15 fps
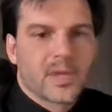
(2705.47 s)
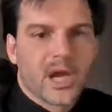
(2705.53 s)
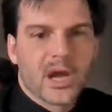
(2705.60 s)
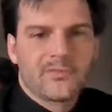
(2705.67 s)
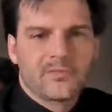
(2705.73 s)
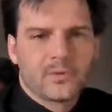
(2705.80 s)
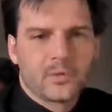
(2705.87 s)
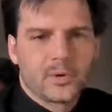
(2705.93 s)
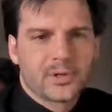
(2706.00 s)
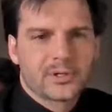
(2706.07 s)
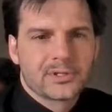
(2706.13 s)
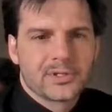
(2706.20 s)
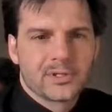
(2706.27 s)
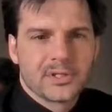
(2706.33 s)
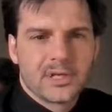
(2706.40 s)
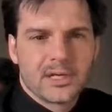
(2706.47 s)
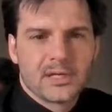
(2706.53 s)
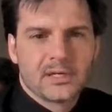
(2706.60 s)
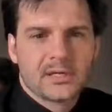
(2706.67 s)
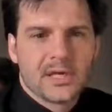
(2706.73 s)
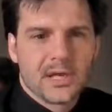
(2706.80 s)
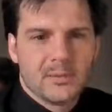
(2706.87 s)
I have to work to
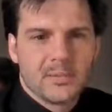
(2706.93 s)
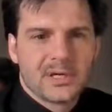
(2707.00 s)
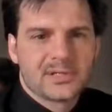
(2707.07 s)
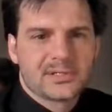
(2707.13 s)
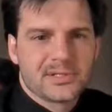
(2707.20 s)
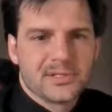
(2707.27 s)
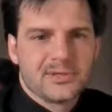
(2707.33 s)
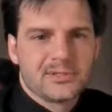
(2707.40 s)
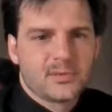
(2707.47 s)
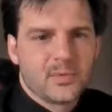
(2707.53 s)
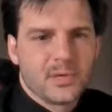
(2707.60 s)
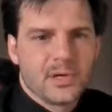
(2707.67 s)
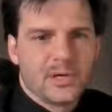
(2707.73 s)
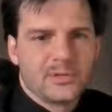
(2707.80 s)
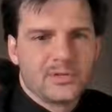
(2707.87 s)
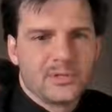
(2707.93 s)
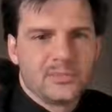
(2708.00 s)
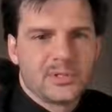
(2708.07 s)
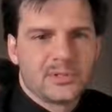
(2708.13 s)
gain my skills, and we all do.